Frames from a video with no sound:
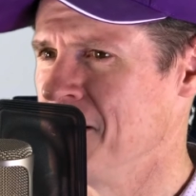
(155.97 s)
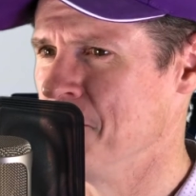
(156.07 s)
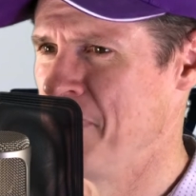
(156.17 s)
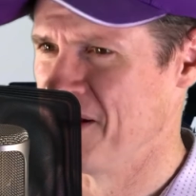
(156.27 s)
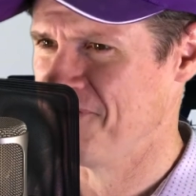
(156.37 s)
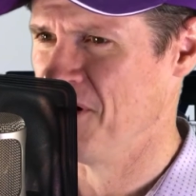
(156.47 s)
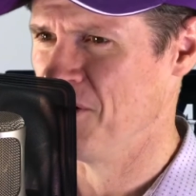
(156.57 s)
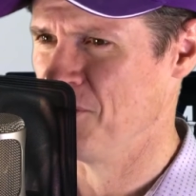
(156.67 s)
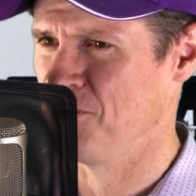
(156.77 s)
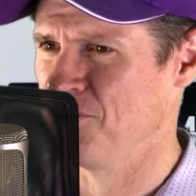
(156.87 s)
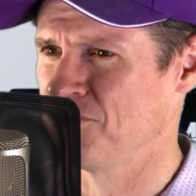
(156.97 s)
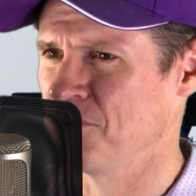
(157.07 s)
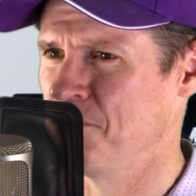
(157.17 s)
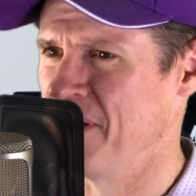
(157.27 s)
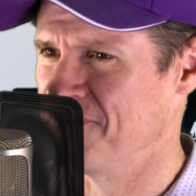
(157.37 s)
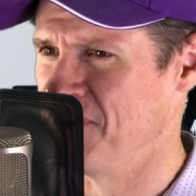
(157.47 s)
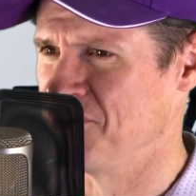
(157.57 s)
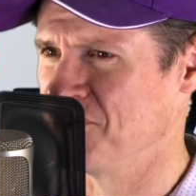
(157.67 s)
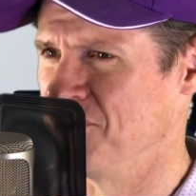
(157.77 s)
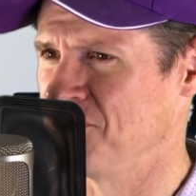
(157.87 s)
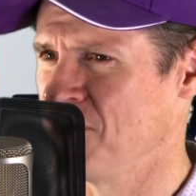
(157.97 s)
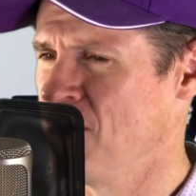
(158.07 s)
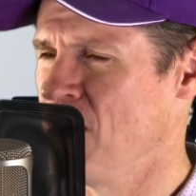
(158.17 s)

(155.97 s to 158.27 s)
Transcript: better phones, better features,